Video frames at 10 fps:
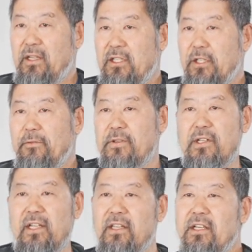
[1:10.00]
If it's
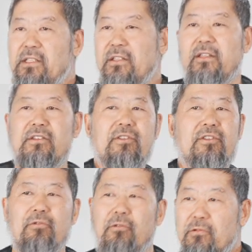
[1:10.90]
like this, this is
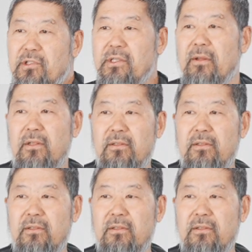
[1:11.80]
too loose.